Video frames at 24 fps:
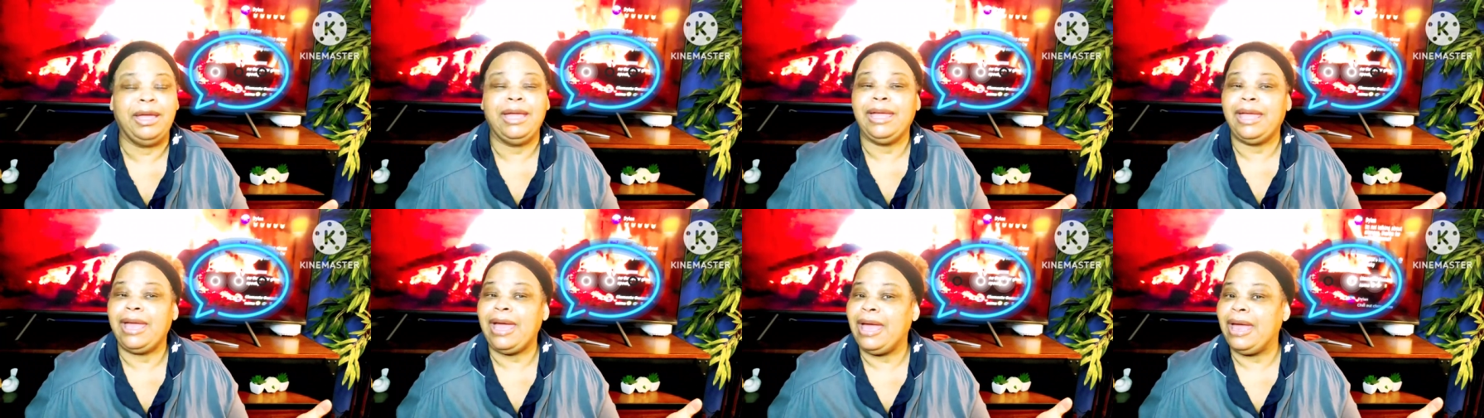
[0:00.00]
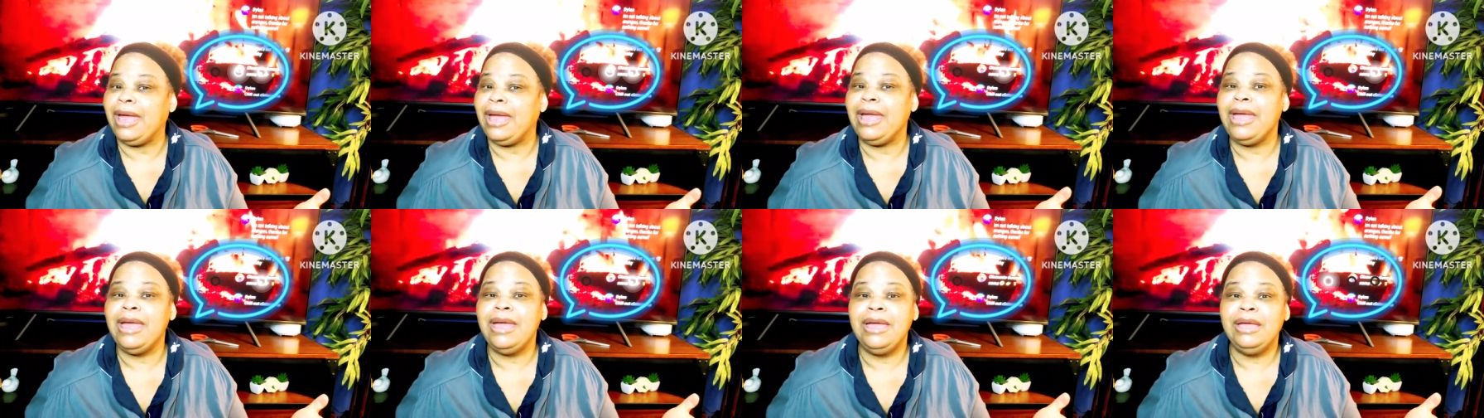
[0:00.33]
I
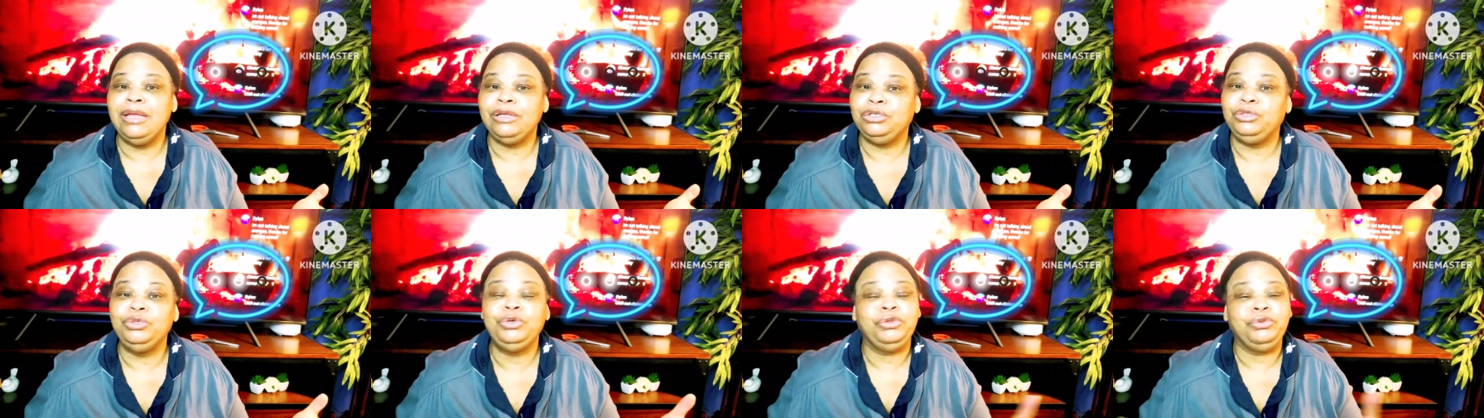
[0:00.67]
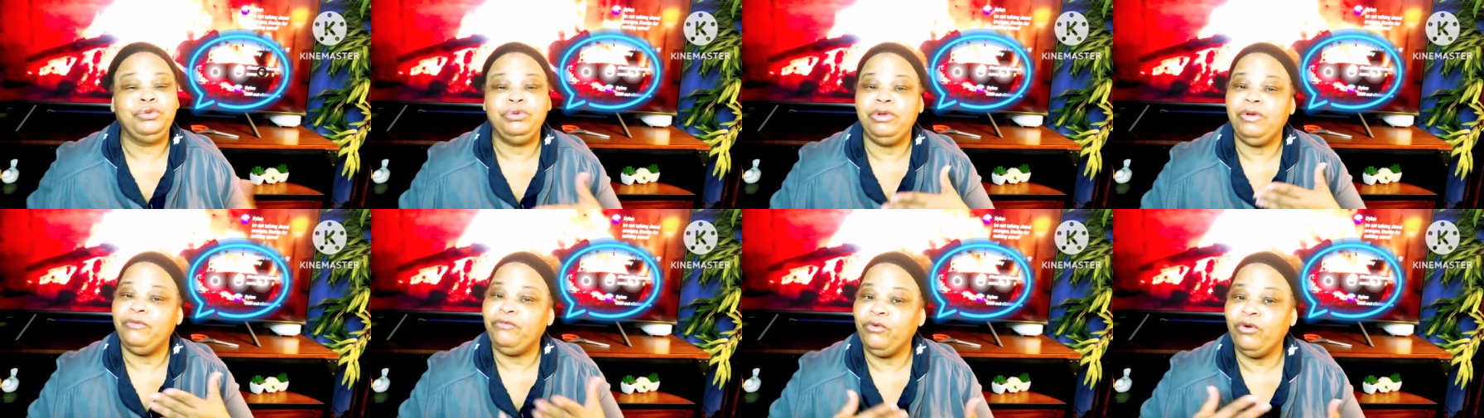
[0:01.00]
got two or
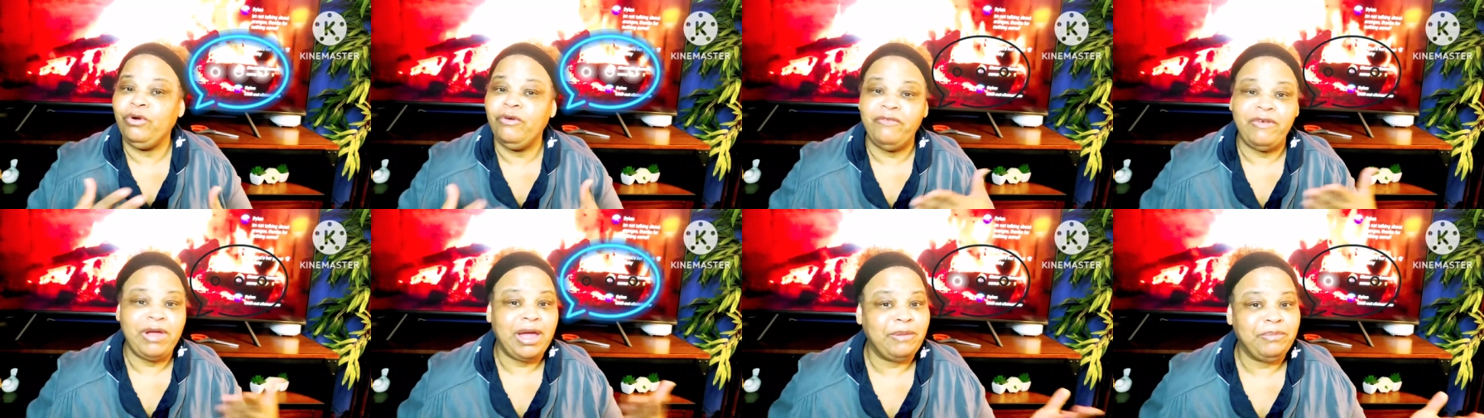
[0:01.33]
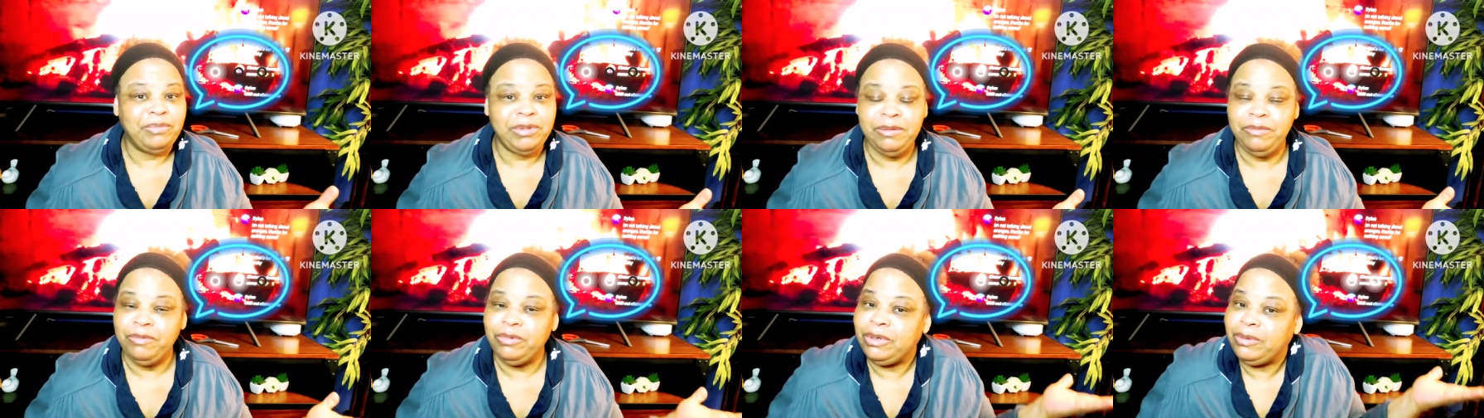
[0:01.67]
three or four or five
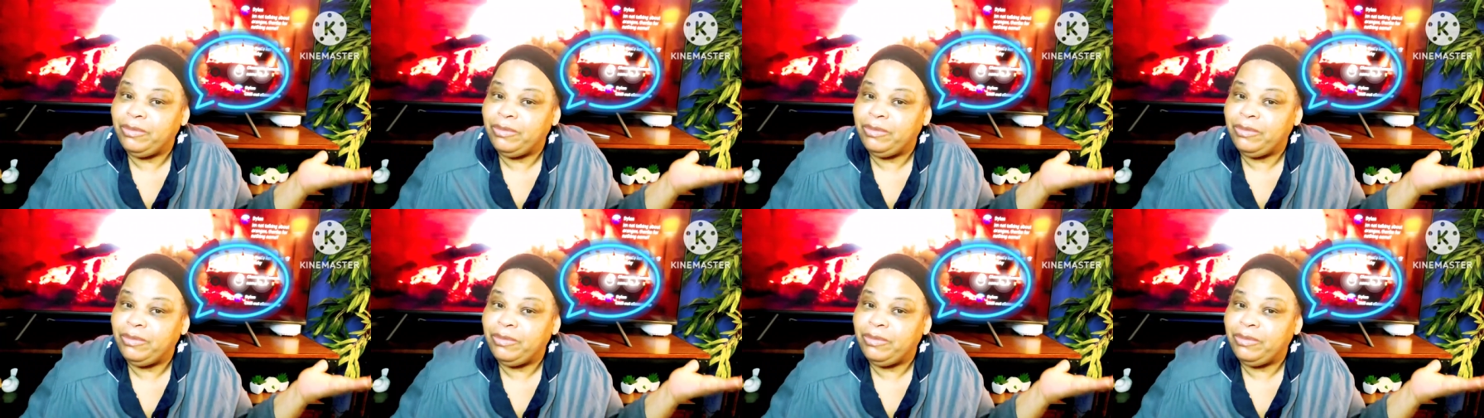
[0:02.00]
people